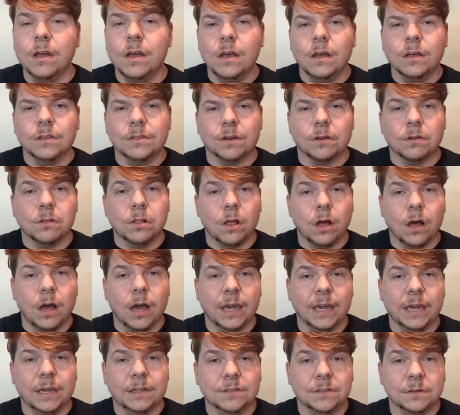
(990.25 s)
the
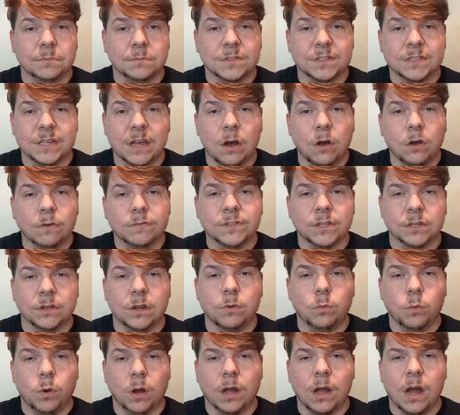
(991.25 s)
client themselves,
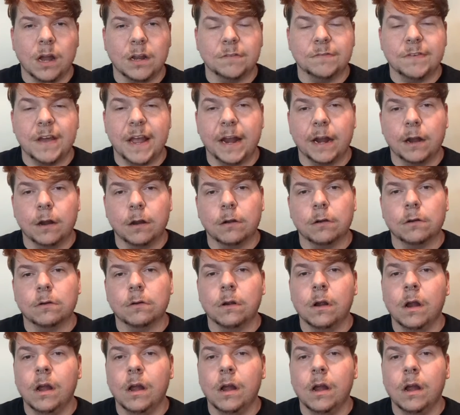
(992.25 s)
what kind of hair